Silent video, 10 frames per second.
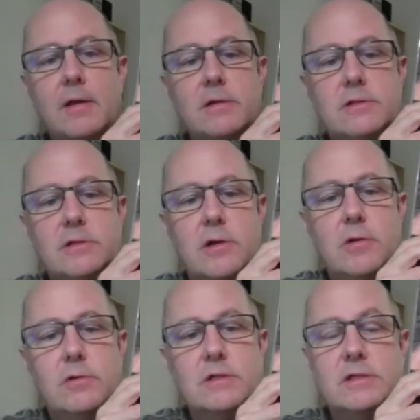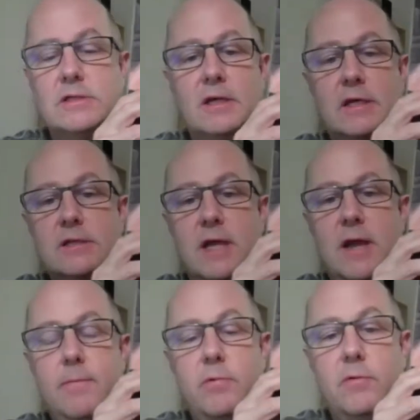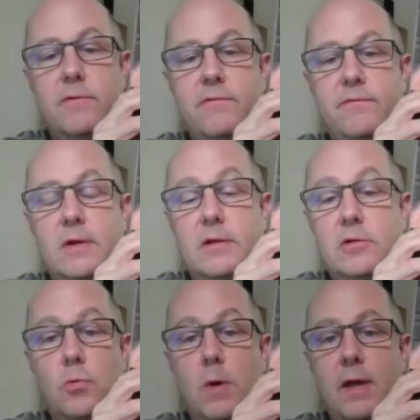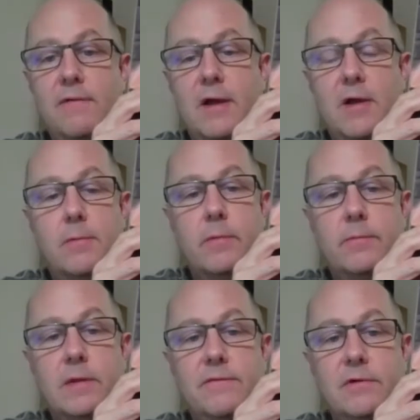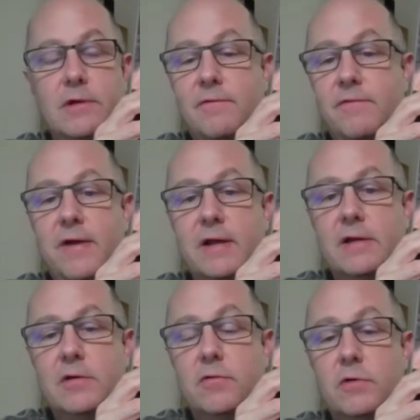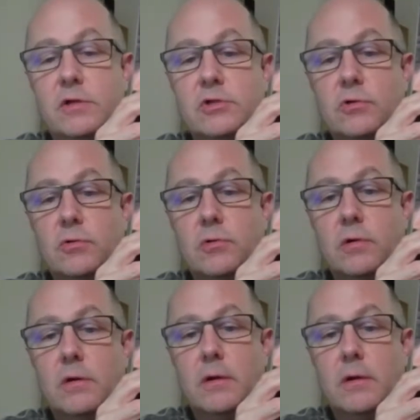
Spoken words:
So this is an example of a new wave album that if you can find an original,